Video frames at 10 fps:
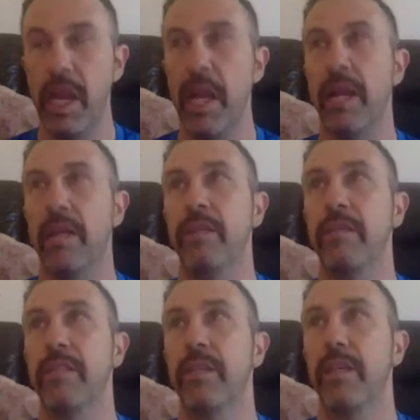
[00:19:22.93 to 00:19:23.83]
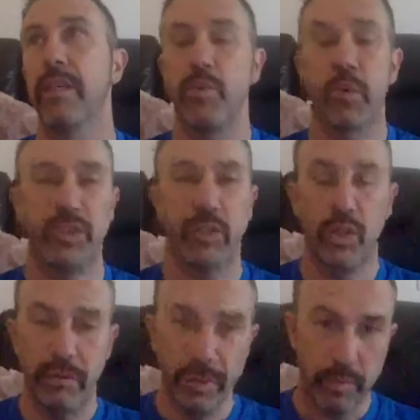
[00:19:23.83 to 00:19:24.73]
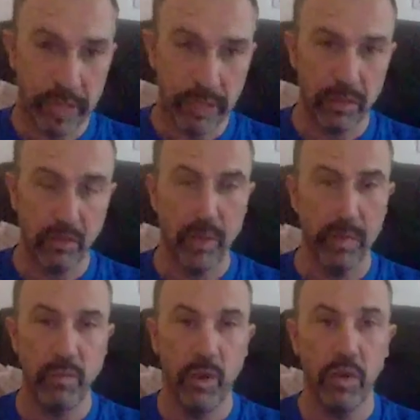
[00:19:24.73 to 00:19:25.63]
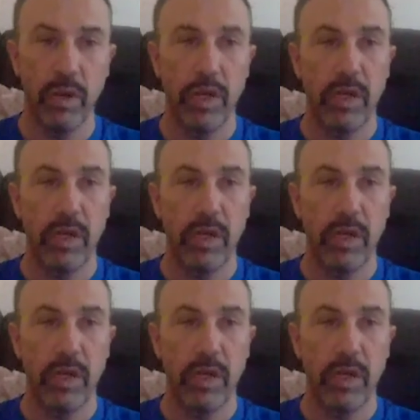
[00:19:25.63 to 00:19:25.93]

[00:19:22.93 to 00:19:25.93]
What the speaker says: and as much as I love him to bits, don't get me wrong,